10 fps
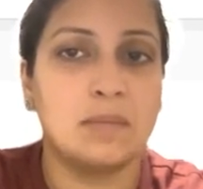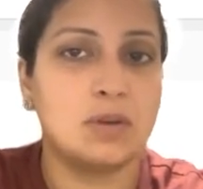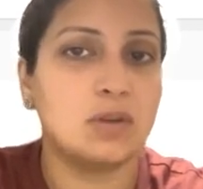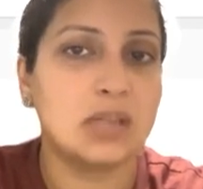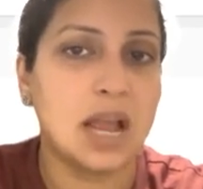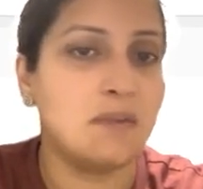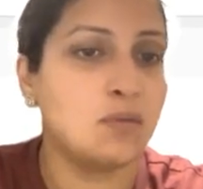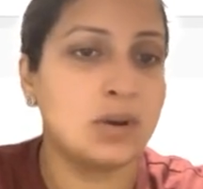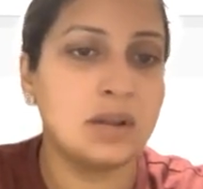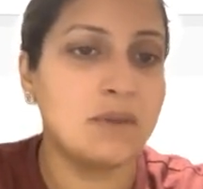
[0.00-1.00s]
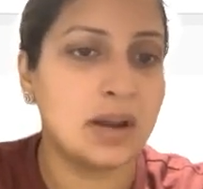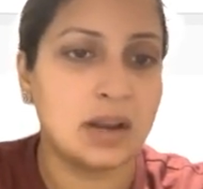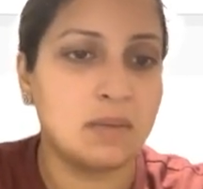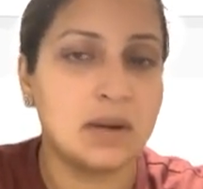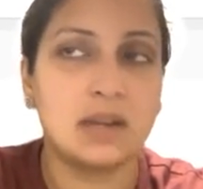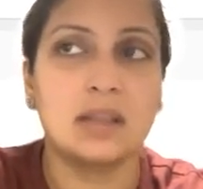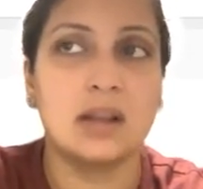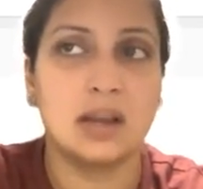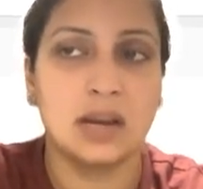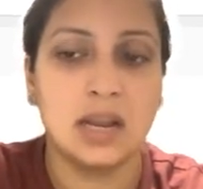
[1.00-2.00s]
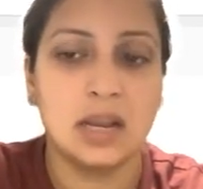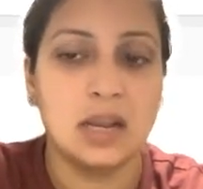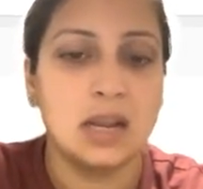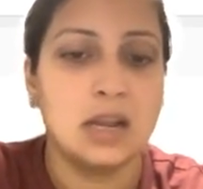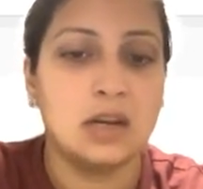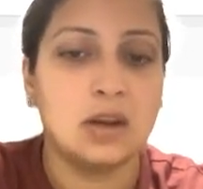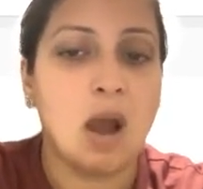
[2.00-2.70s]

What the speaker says: because I have only one element in the array. Now